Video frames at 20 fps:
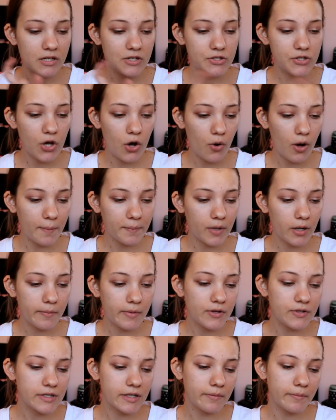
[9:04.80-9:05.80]
So I'm going to
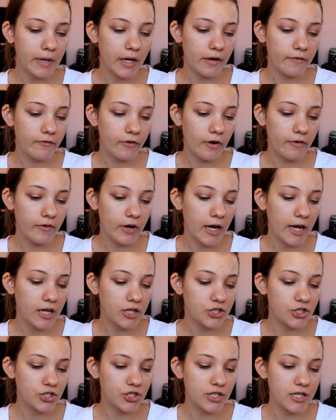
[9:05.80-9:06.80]
be using Makeup Forever
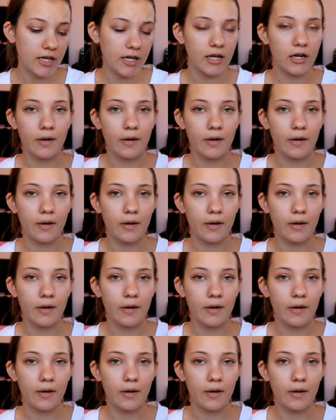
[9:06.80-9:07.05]
HD